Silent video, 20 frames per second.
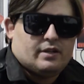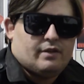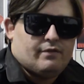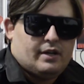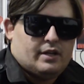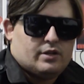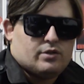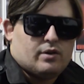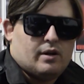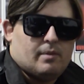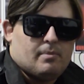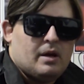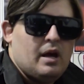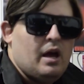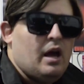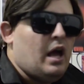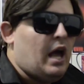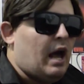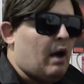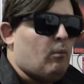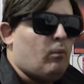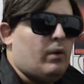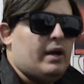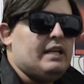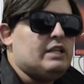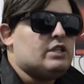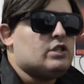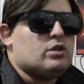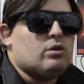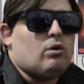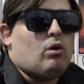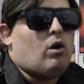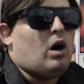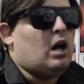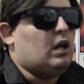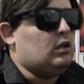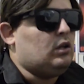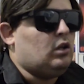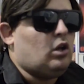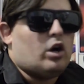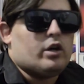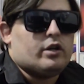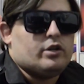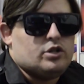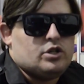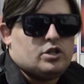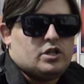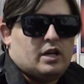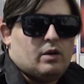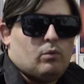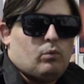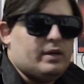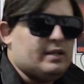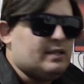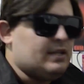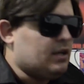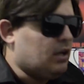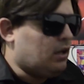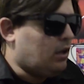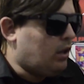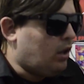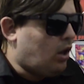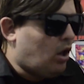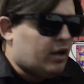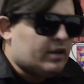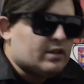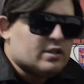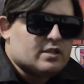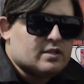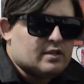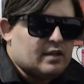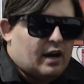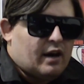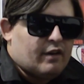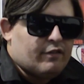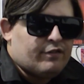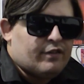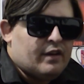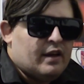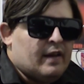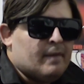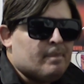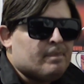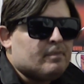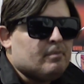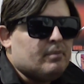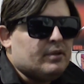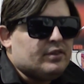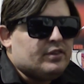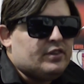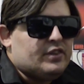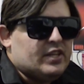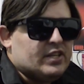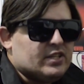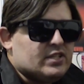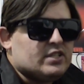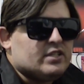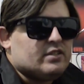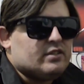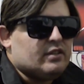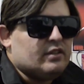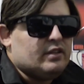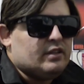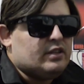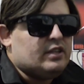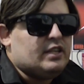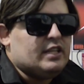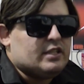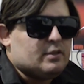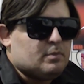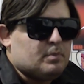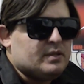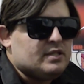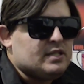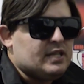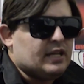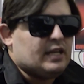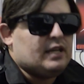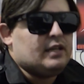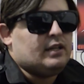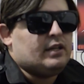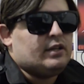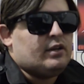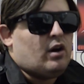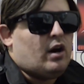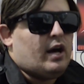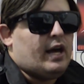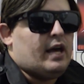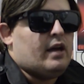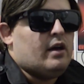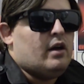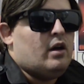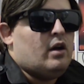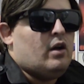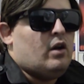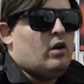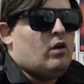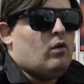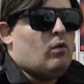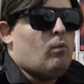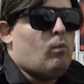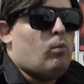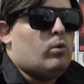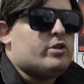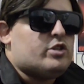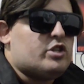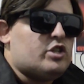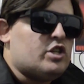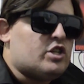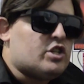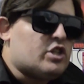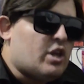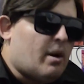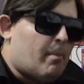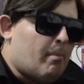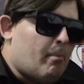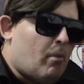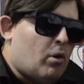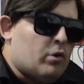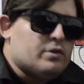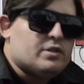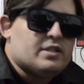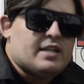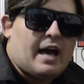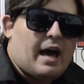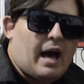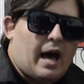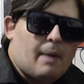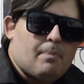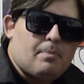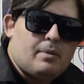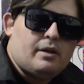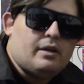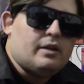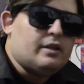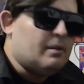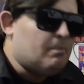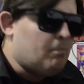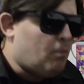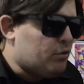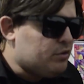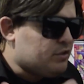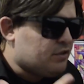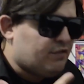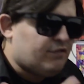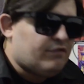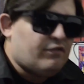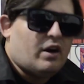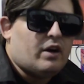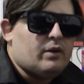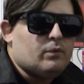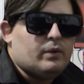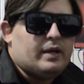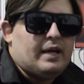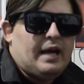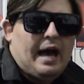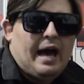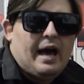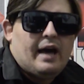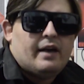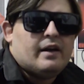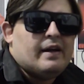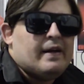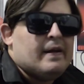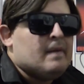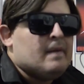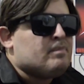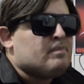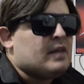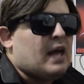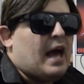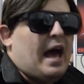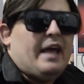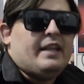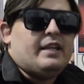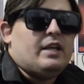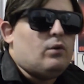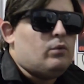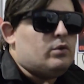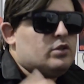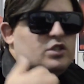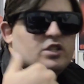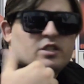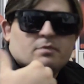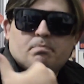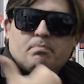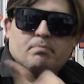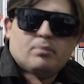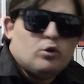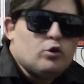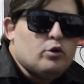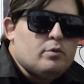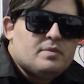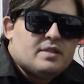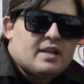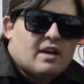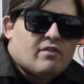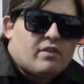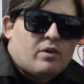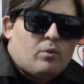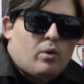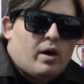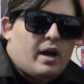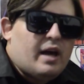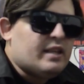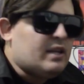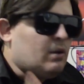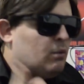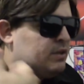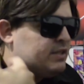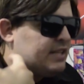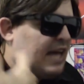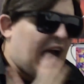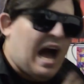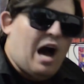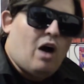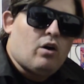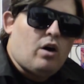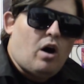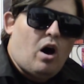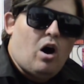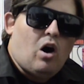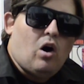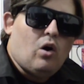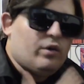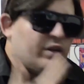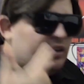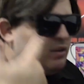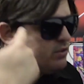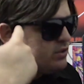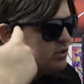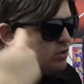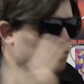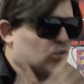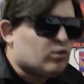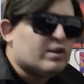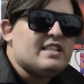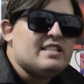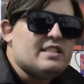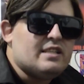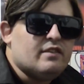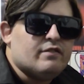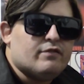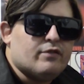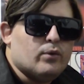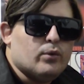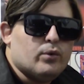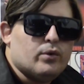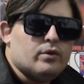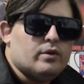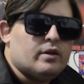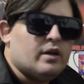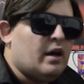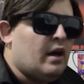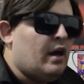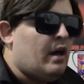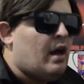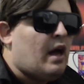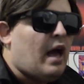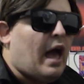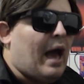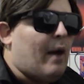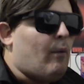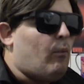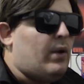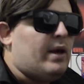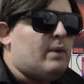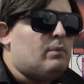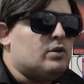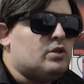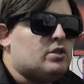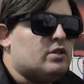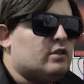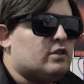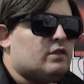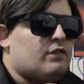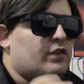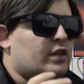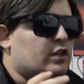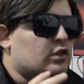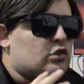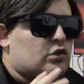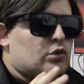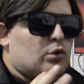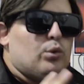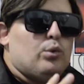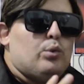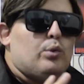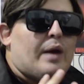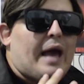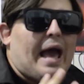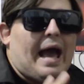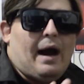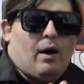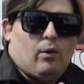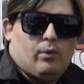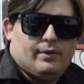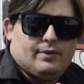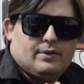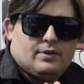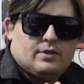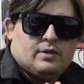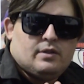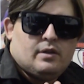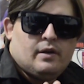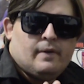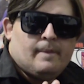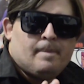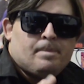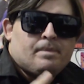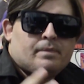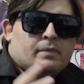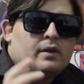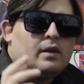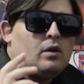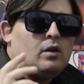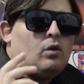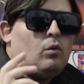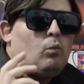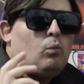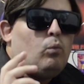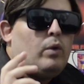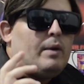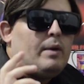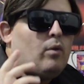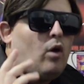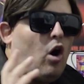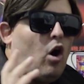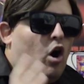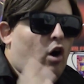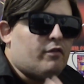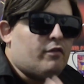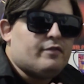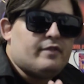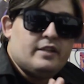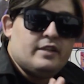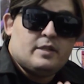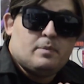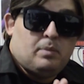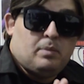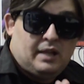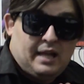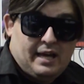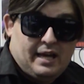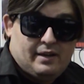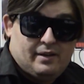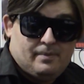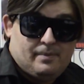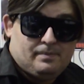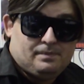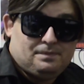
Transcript: of our trip. And we saw a lot of shit. We did a lot of stuff, but this particular night was just the most happy and the most fun we had. And there was just boobs everywhere, there was alcohol, there was greasy food, and we were just, for the 2 hours, we were off this planet,